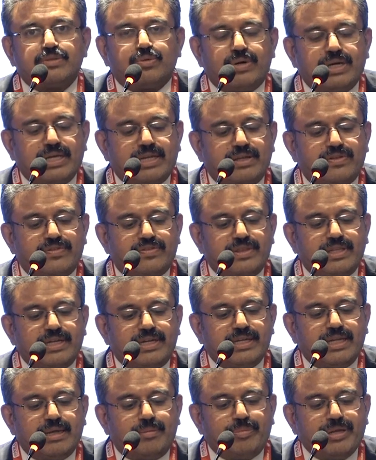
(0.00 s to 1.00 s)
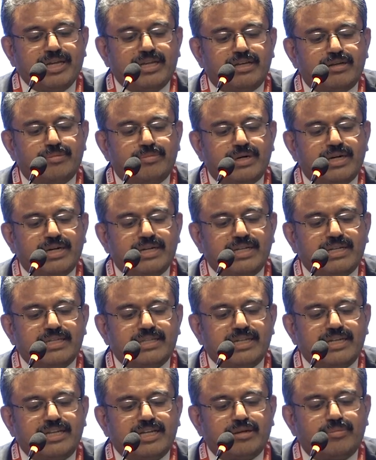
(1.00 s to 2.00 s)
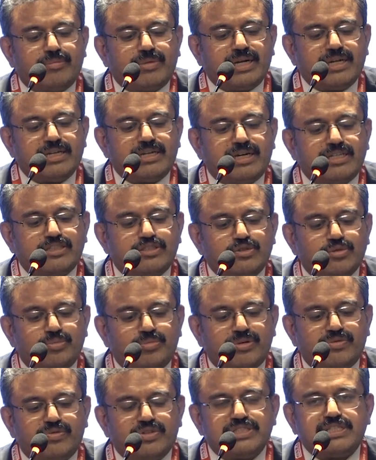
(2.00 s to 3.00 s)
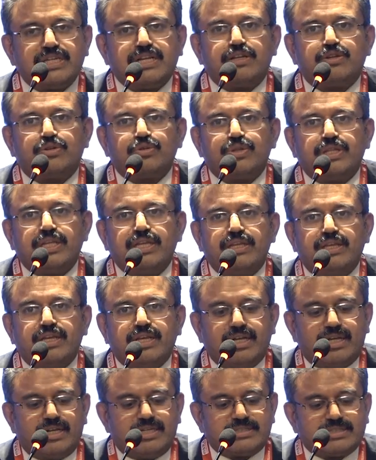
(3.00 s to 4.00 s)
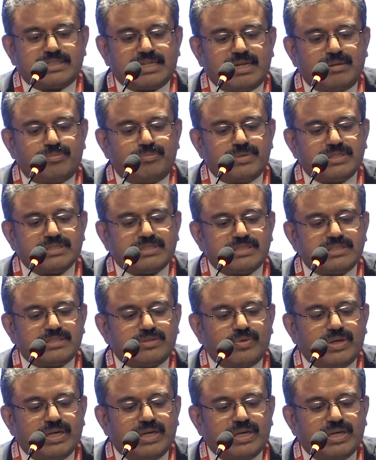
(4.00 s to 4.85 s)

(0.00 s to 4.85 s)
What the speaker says: whereas the epidermoid and the dermoid are superficial to the strap muscles,